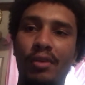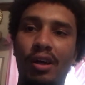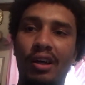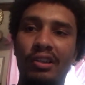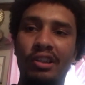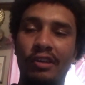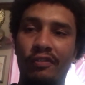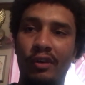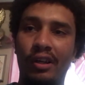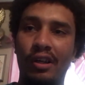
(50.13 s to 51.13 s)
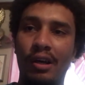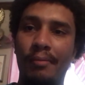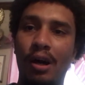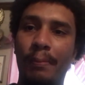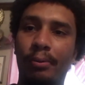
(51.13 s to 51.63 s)
a different um,
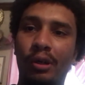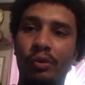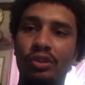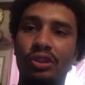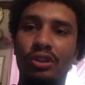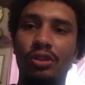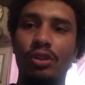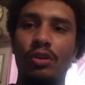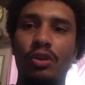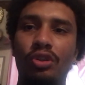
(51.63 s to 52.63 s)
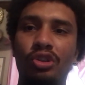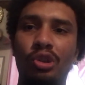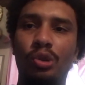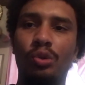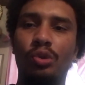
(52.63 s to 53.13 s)
approach
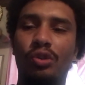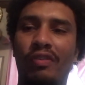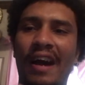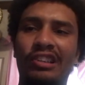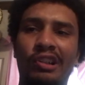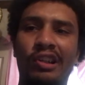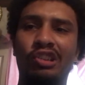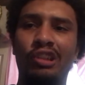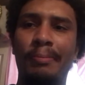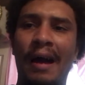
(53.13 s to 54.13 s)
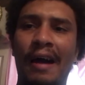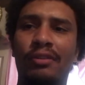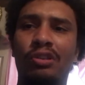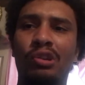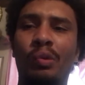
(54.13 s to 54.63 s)
to the rasher industry by
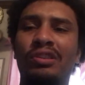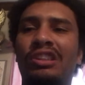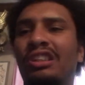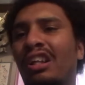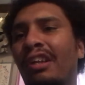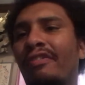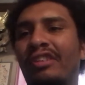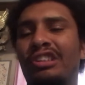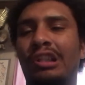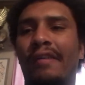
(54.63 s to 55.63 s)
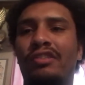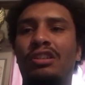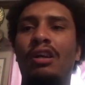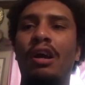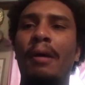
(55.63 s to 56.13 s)
doing the delivery service.
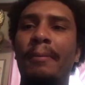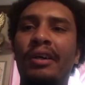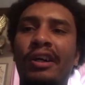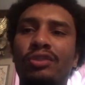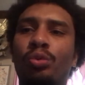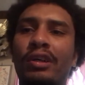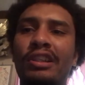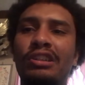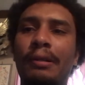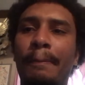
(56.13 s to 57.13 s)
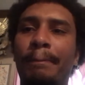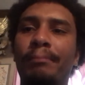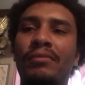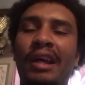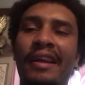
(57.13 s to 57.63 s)
Because what is the
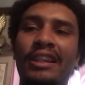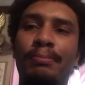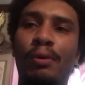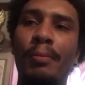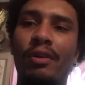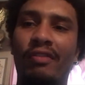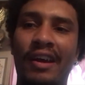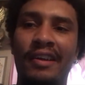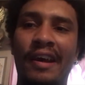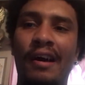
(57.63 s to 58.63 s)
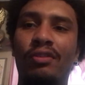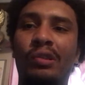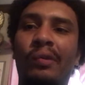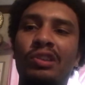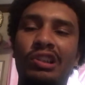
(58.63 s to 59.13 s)
thing that's booming right now
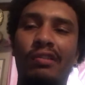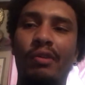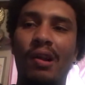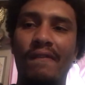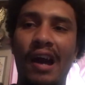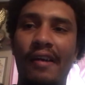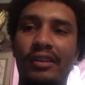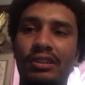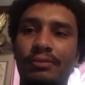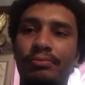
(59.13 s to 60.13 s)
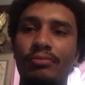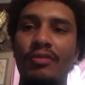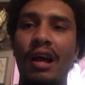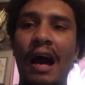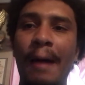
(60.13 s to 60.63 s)
during this coronavirus?
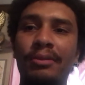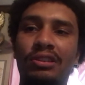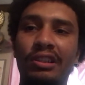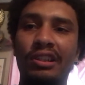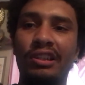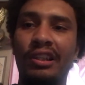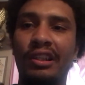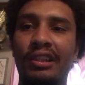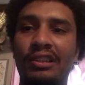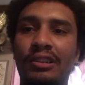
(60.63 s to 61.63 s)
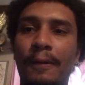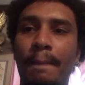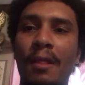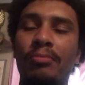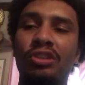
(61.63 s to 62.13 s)
Obviously, it is
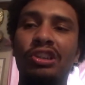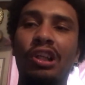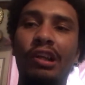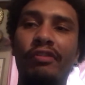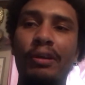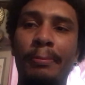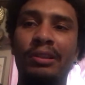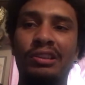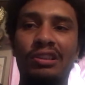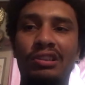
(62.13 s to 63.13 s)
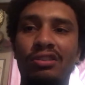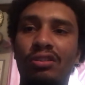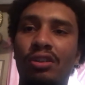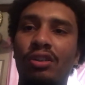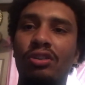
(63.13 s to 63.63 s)
the delivery business.
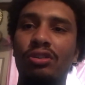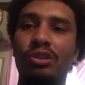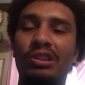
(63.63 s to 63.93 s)
You